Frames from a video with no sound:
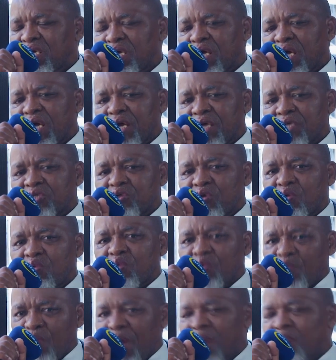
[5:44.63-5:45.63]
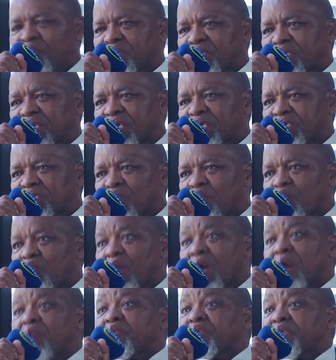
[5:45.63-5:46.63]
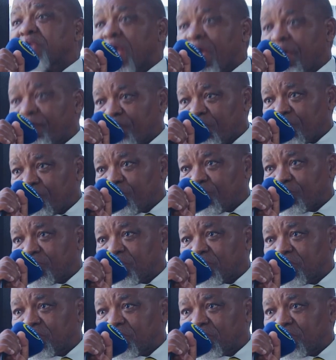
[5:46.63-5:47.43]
Uh, so we work with Russia, we work with everybody.